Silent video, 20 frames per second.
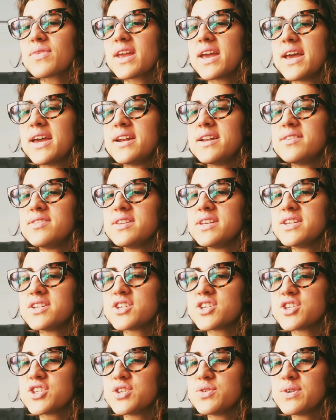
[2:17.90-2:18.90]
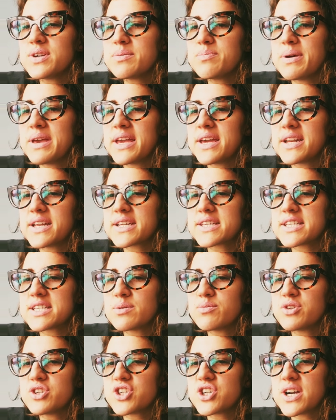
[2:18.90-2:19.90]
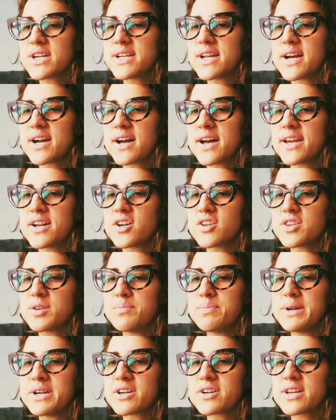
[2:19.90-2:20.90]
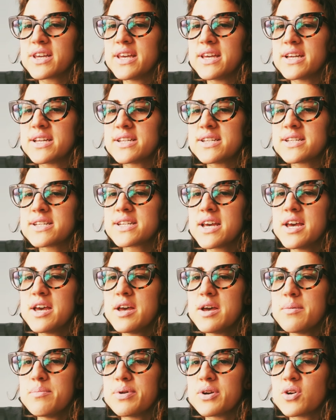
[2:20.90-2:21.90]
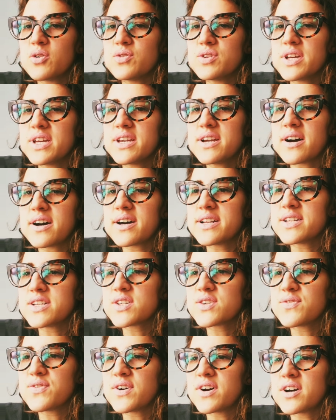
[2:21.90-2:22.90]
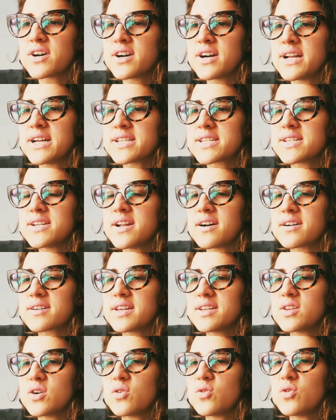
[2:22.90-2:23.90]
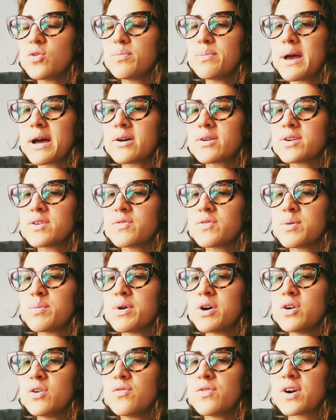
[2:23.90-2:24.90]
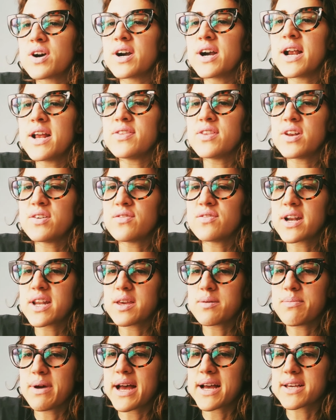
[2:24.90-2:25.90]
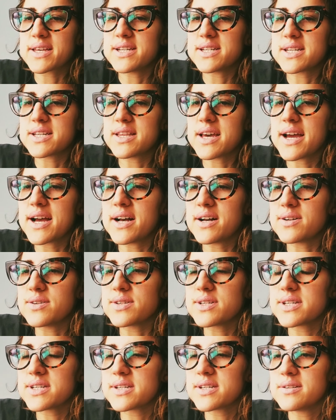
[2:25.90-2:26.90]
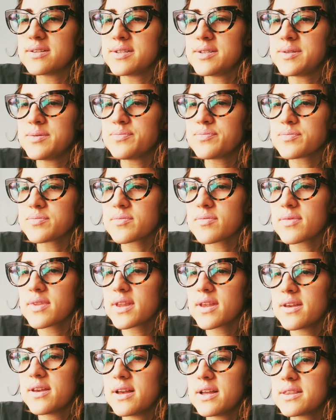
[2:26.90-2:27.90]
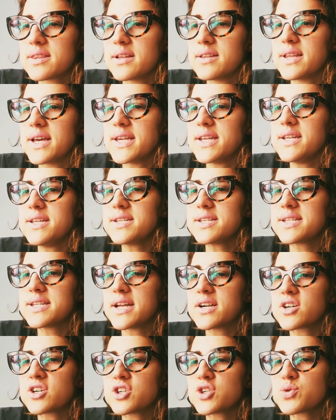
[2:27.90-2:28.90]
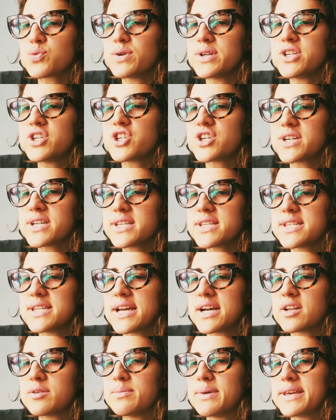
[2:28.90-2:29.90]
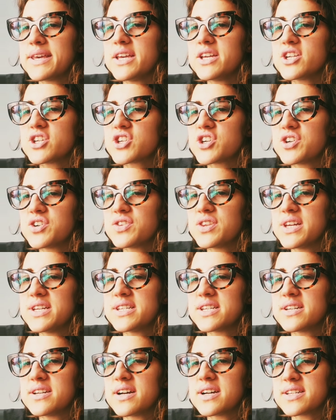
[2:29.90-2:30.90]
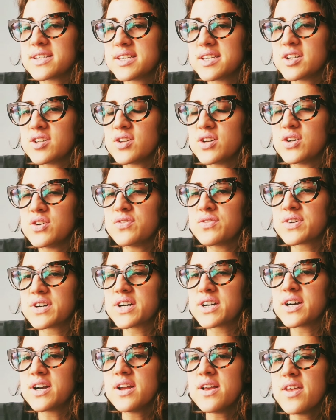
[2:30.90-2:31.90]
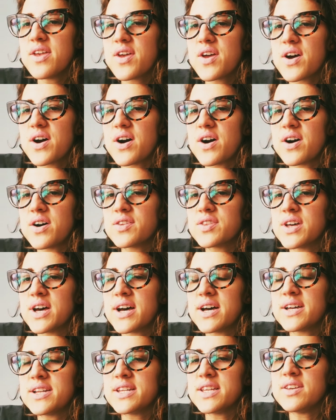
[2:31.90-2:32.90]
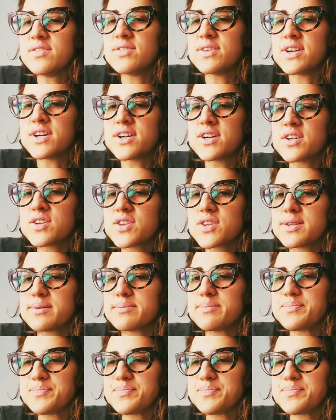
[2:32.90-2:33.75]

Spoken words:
And in the ensuing panic, someone tried to hide all the beer cans, but only got as far as knocking the whole mountain of them over and then running back into the house. The lady set her twin drinks down, making sure they did not tilt over on the uneven earth.